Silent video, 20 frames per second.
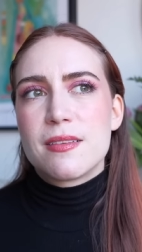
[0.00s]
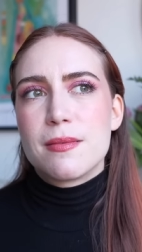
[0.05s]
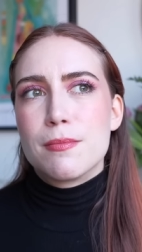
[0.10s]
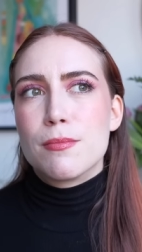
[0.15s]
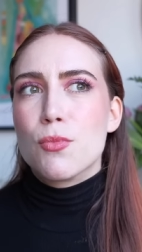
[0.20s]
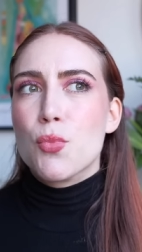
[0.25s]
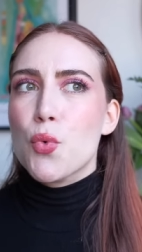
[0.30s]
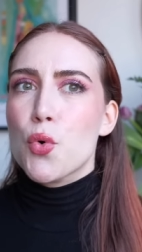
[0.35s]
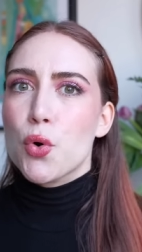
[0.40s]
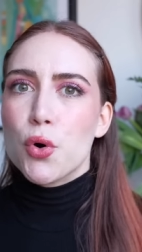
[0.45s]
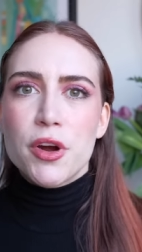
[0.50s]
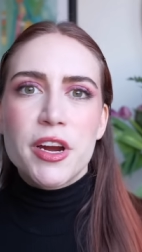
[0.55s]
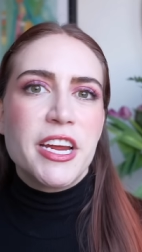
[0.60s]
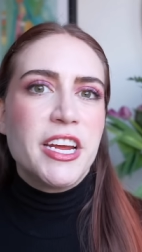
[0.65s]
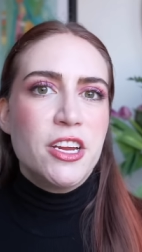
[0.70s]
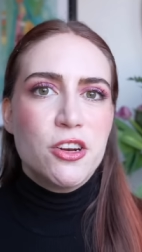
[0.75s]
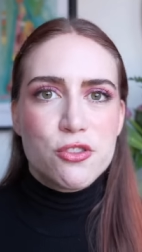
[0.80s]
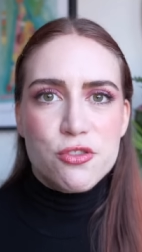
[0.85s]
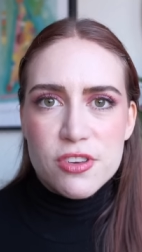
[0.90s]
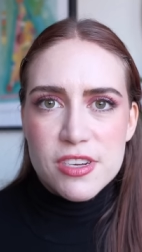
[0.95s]
more
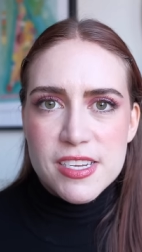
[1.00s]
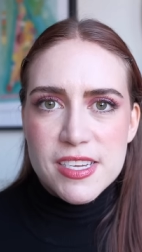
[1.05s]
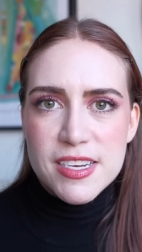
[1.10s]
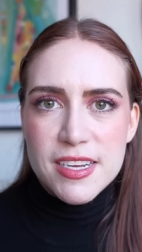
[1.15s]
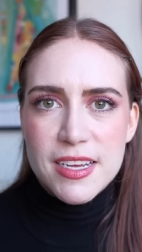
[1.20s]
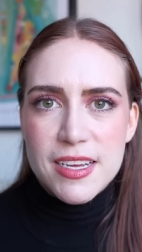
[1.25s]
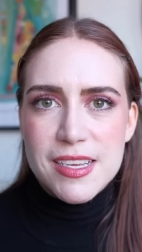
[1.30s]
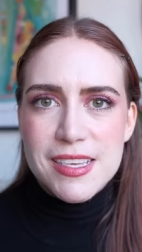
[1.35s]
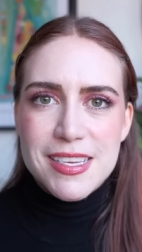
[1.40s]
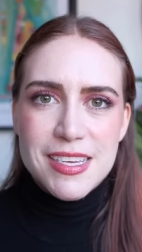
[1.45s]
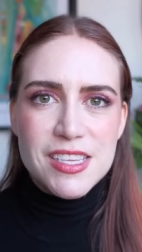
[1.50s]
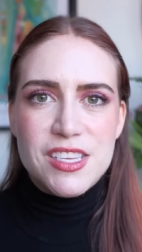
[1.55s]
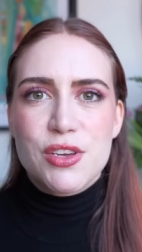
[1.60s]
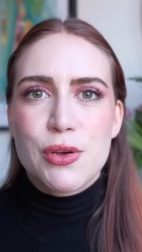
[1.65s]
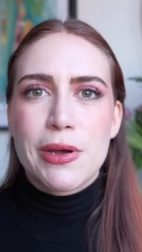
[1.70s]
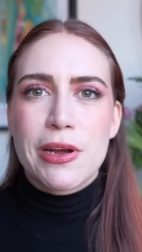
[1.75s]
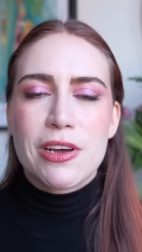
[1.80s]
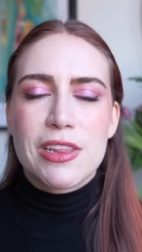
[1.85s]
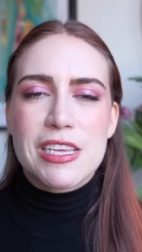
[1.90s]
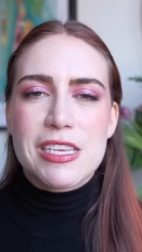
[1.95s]
interesting since
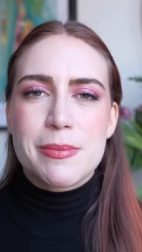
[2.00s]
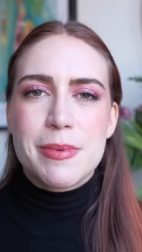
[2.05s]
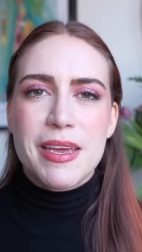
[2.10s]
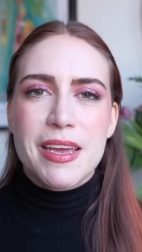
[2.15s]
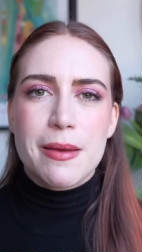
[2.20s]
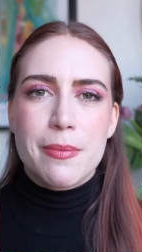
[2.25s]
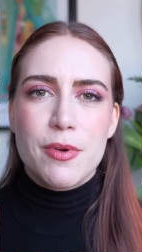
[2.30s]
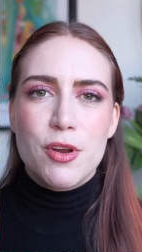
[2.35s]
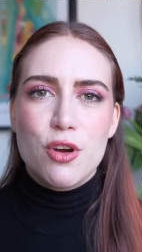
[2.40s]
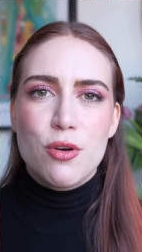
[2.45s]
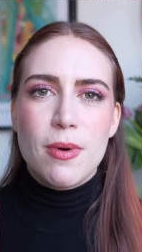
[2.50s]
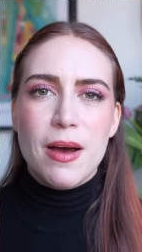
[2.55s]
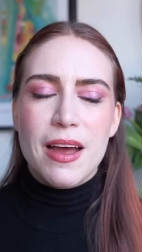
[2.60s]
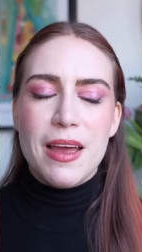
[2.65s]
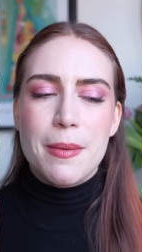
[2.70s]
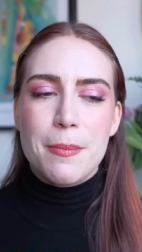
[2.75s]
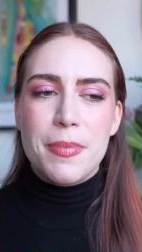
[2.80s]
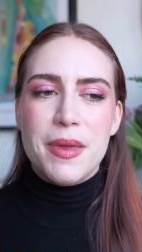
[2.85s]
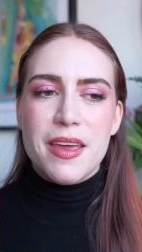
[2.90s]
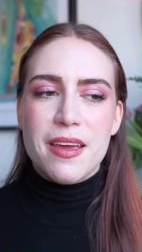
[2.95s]
going on this makeup no
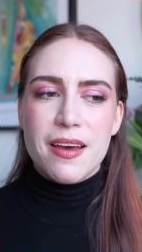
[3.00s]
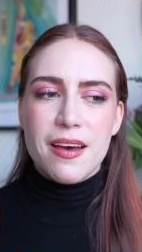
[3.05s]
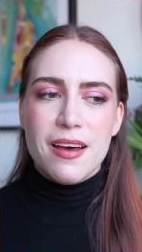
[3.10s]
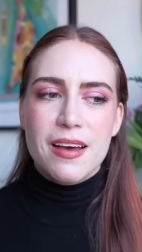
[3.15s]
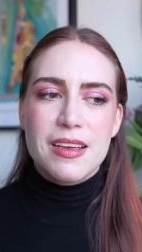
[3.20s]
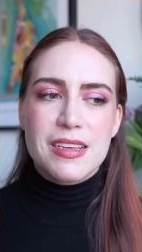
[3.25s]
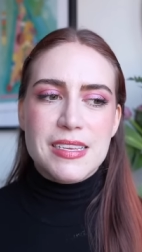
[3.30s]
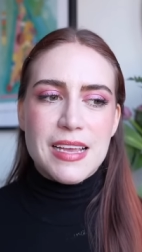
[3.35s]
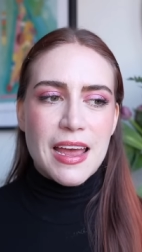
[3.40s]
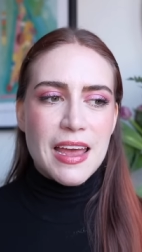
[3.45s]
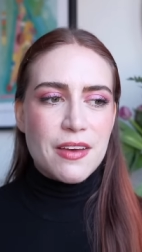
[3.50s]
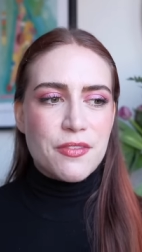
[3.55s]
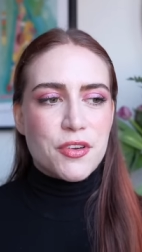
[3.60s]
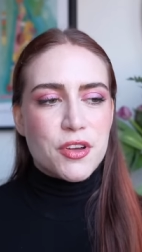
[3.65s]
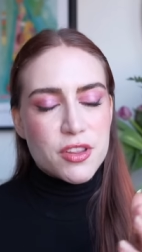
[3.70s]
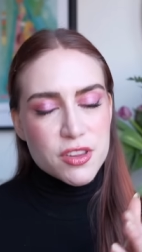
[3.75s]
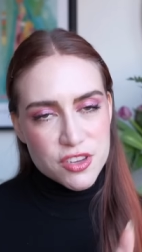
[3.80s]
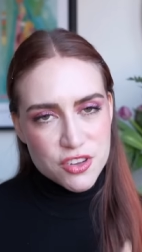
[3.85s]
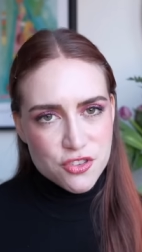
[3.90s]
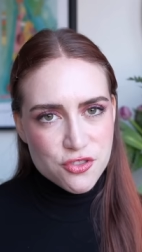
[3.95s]
buy because I have
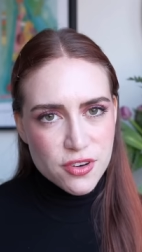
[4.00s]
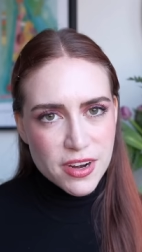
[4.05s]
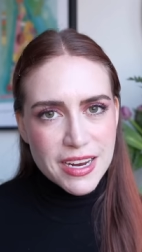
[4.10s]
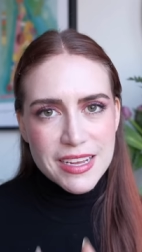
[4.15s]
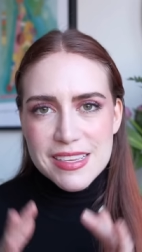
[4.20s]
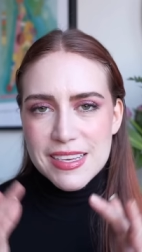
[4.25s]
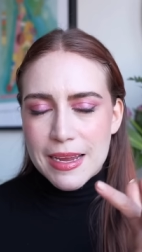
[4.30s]
constraints.